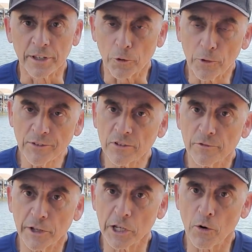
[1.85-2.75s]
In a
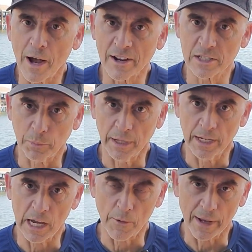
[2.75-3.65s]
recent video, I
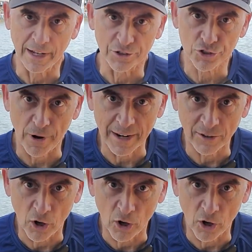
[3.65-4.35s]
explained how I got stranded